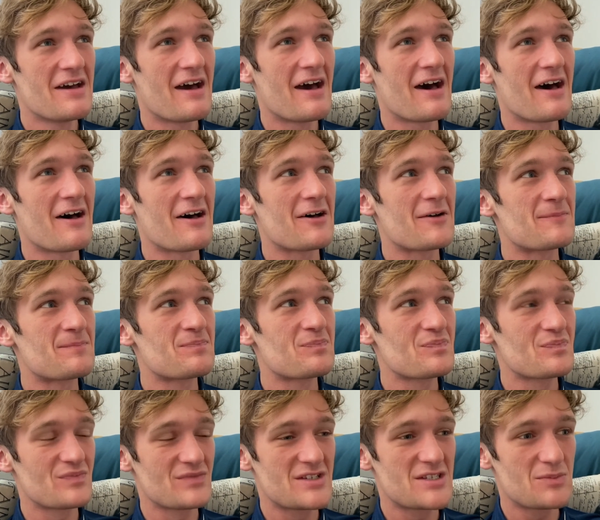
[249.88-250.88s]
um
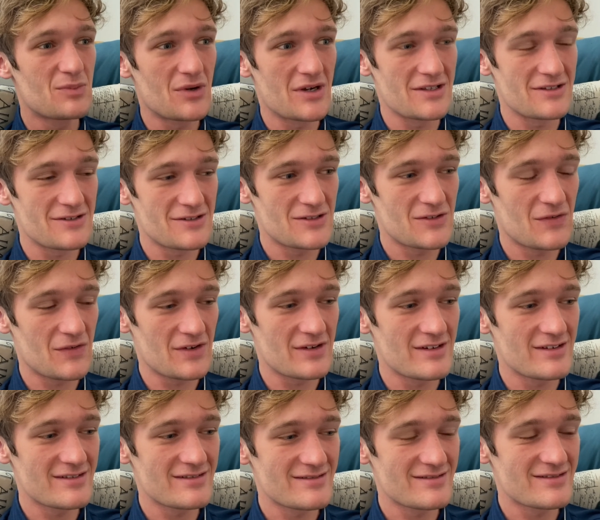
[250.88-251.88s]
spoilers
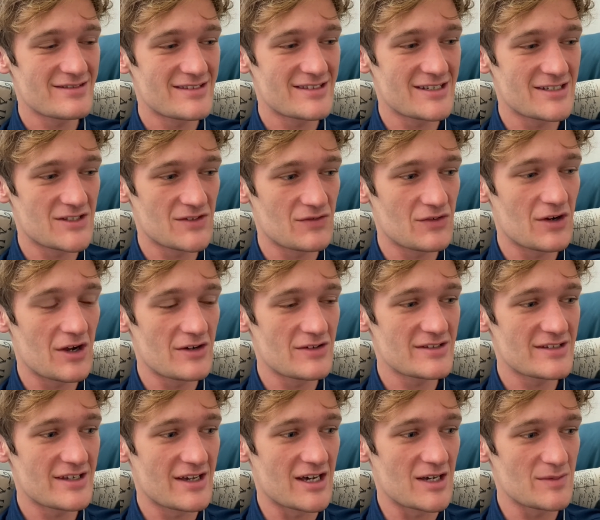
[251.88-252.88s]
for Six of
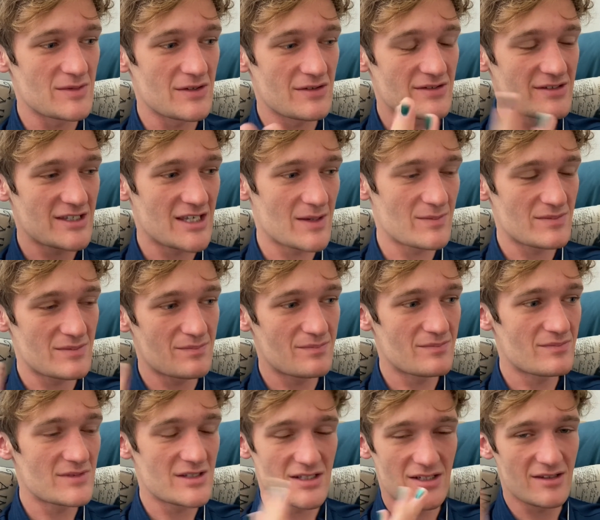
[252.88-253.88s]
Crows, um so skip
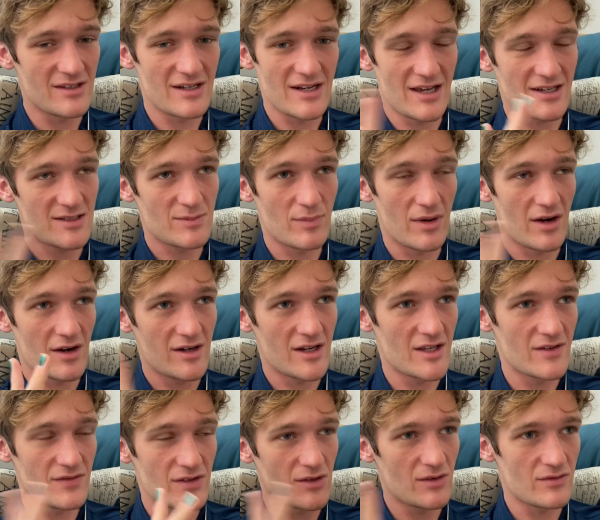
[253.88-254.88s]
to the next part
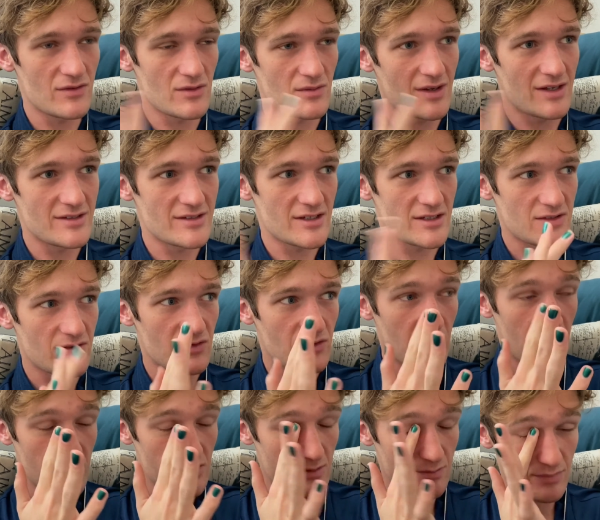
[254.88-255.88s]
if you haven't read Six of
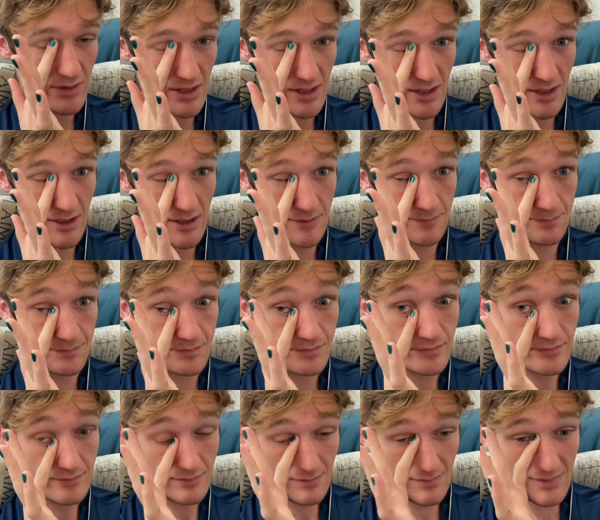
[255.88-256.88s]
Crows, but um
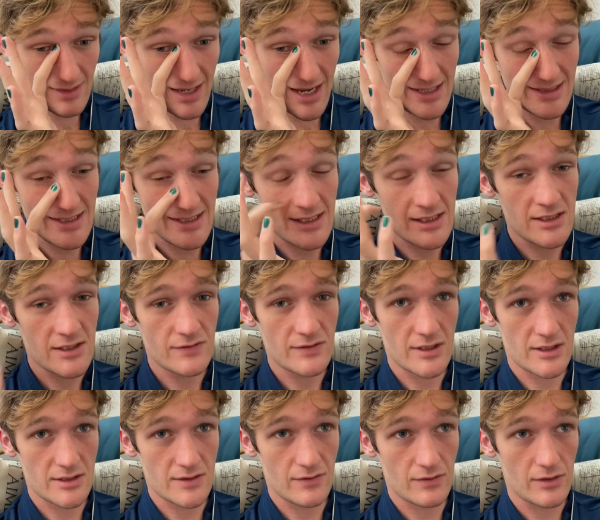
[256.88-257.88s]
at the end of
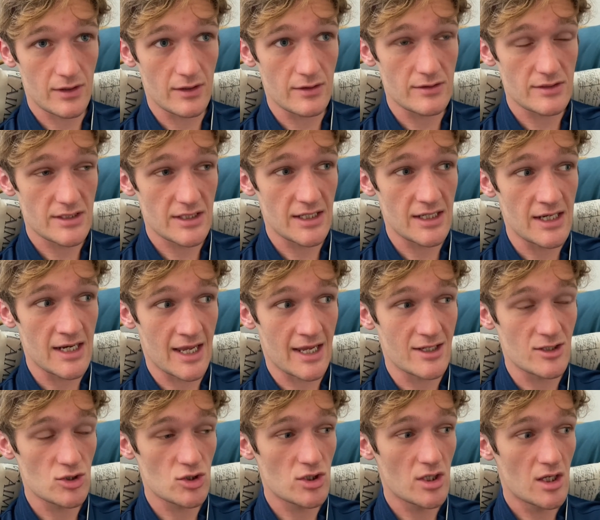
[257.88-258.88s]
Six of Crows,
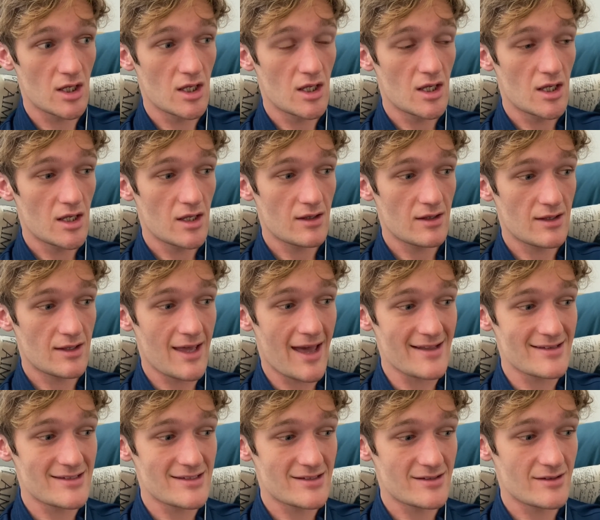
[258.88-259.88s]
Inej
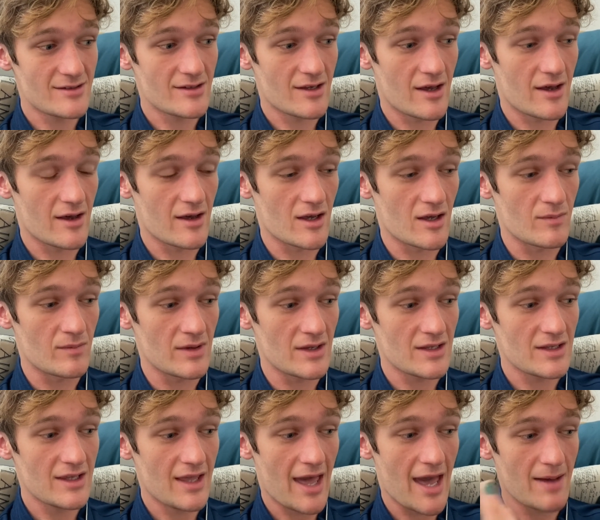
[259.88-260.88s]
gets um
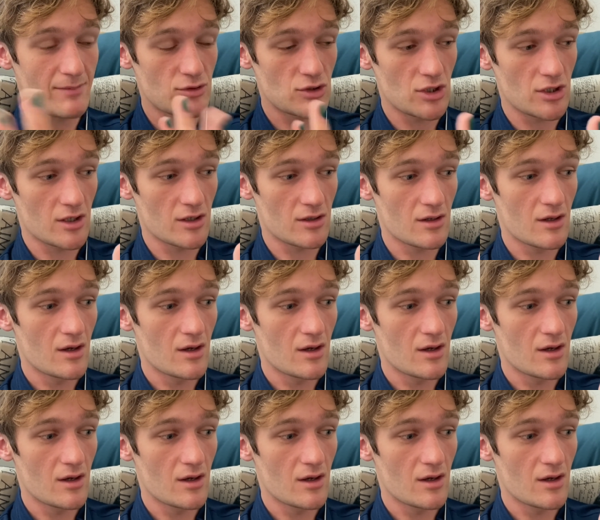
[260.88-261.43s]
captured,